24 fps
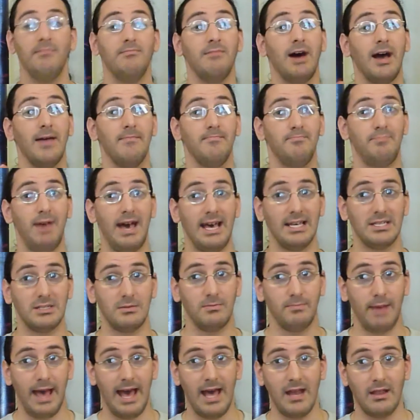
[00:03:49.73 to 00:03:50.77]
my
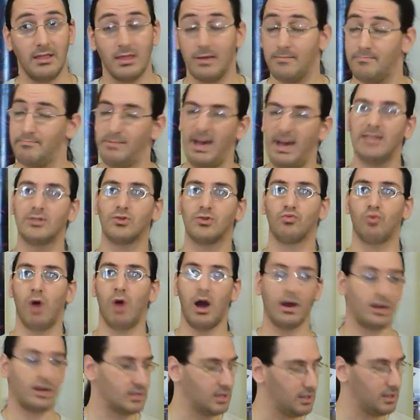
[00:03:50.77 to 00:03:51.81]
best bet, the best
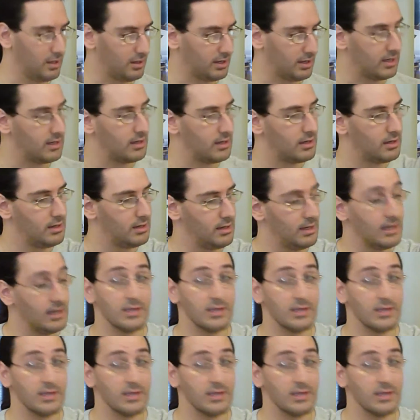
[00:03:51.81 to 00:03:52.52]
rock to look in,